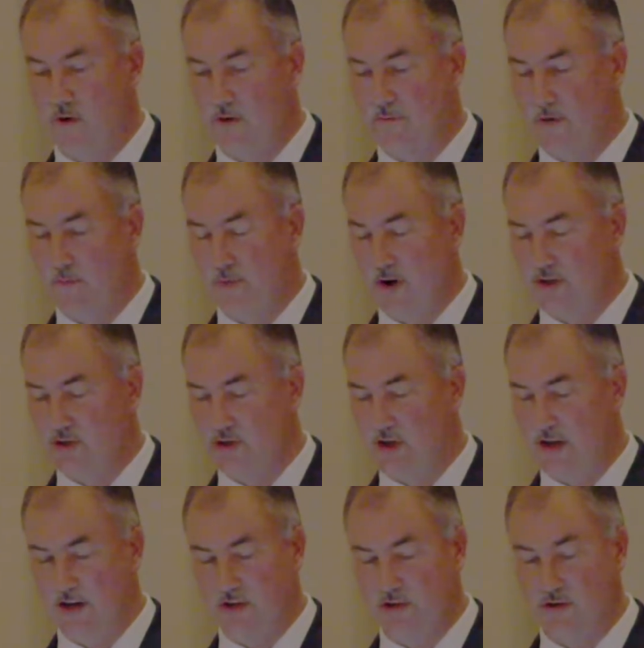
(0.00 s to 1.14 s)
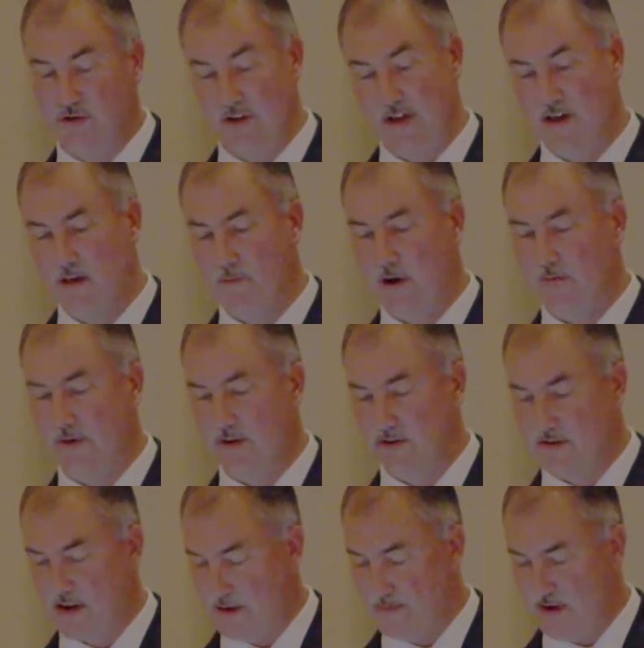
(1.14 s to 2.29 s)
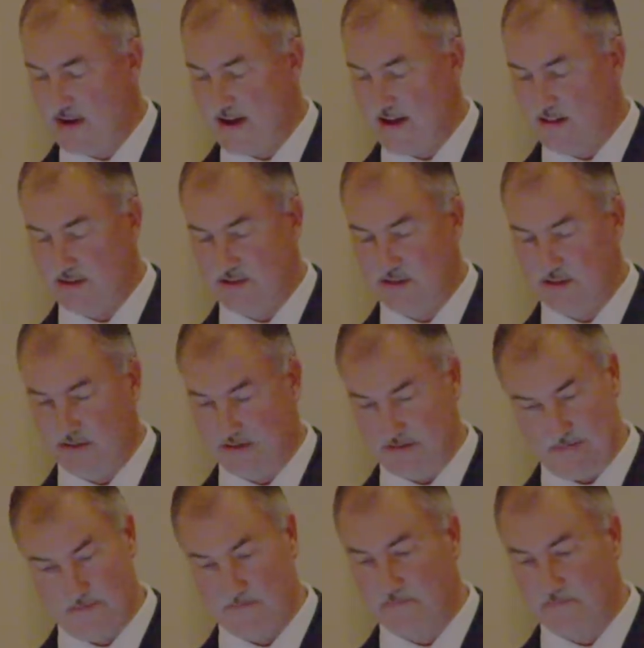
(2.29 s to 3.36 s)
warmth and pressure dangers by real-time analysis.